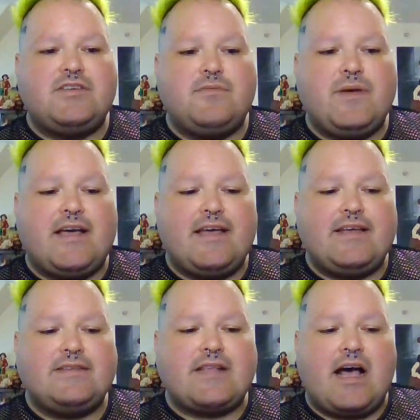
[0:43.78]

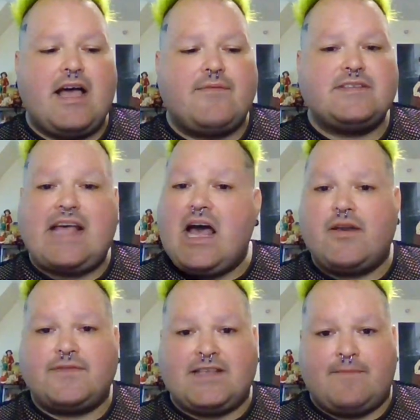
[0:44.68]
because I was out of
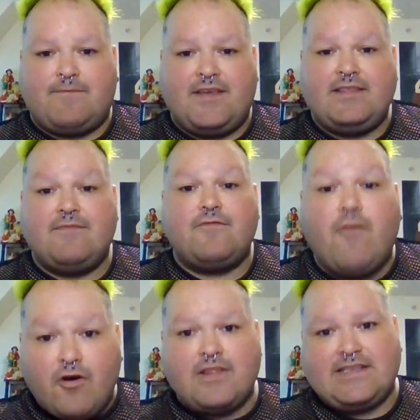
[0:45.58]
something
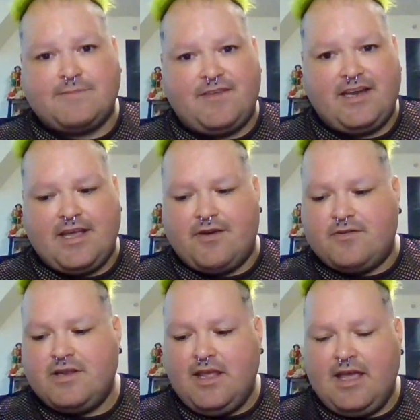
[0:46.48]
for this video
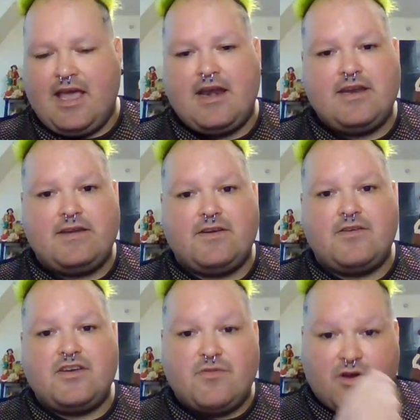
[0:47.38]
and I needed to
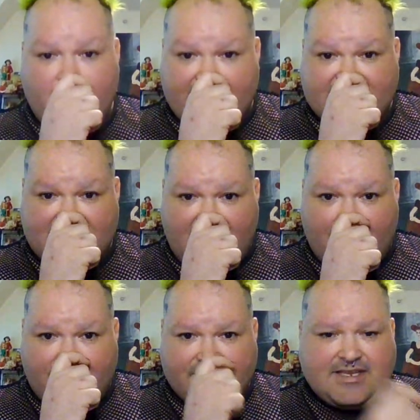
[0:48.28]
do a quick stop
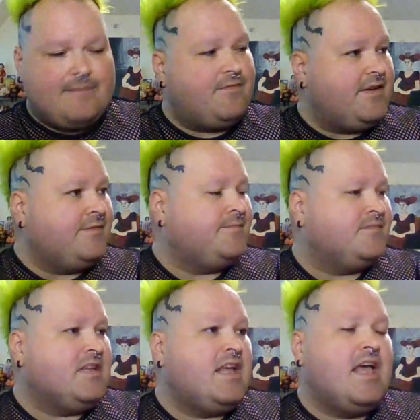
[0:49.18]
for something.
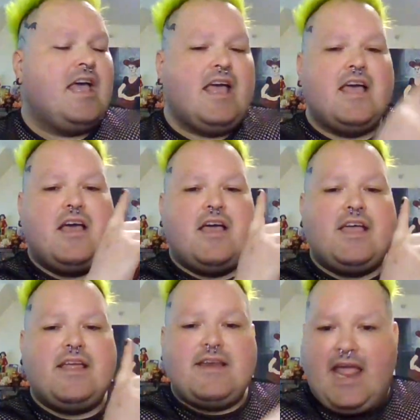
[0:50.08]

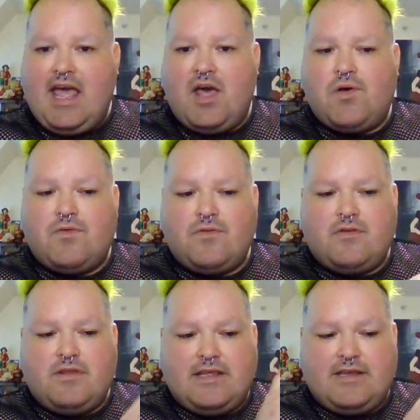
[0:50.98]
Now
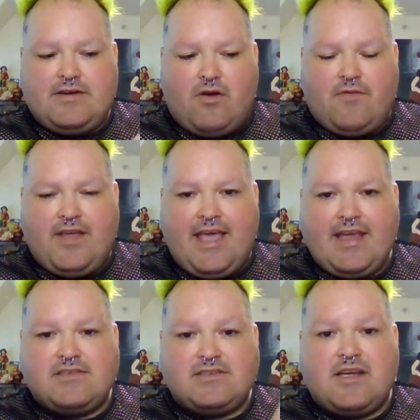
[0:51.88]
the
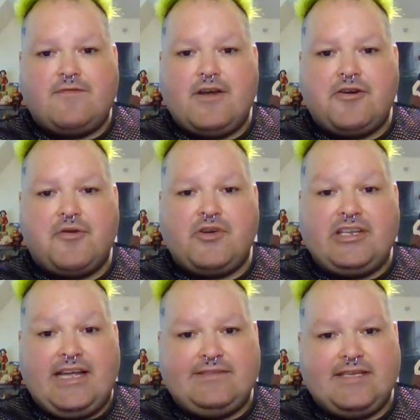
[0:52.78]
notifications are very
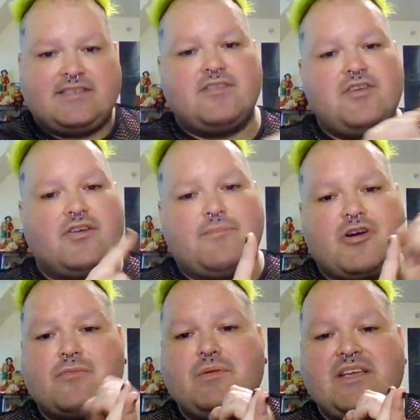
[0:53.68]
relentless, so you're going to
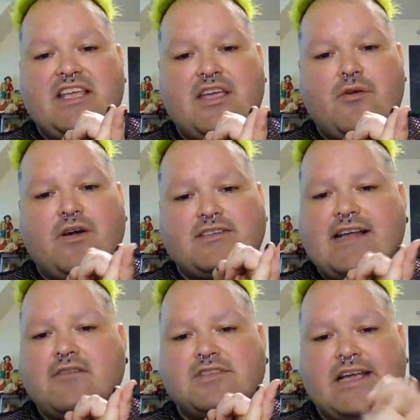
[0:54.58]
probably hear what
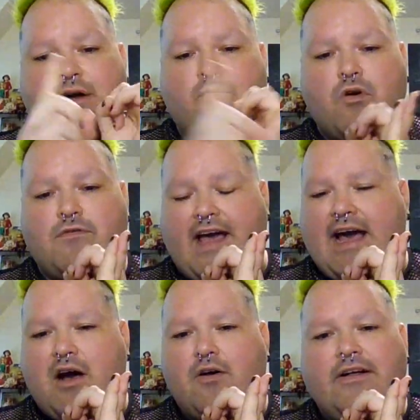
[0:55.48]
sounds like a wolf
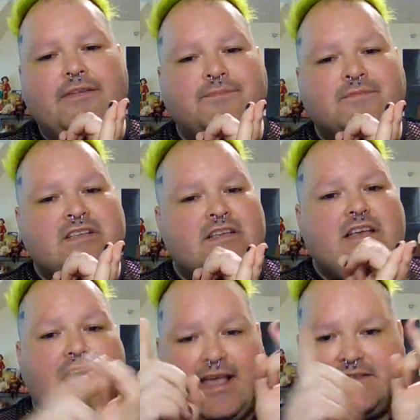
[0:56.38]
howl,
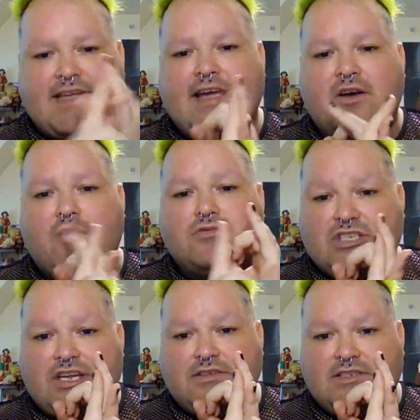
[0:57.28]
a psycho
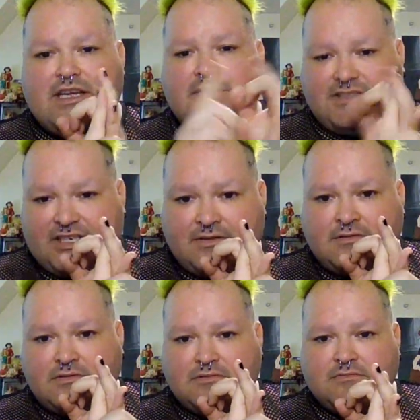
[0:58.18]
dun dun dun.